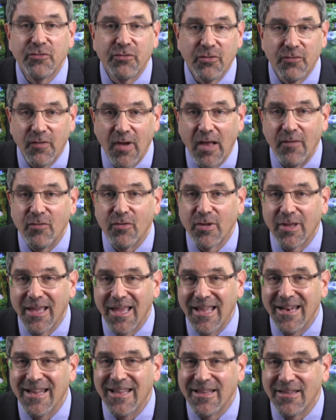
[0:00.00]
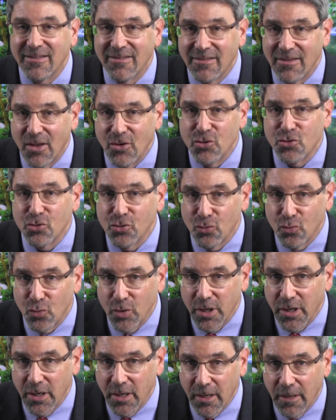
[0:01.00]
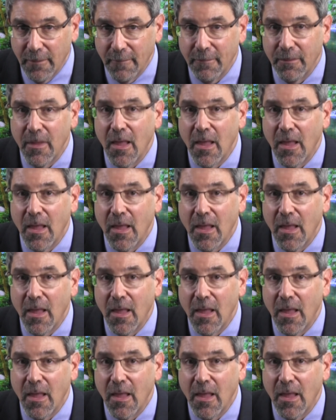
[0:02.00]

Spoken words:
the Survival Kit essential reading.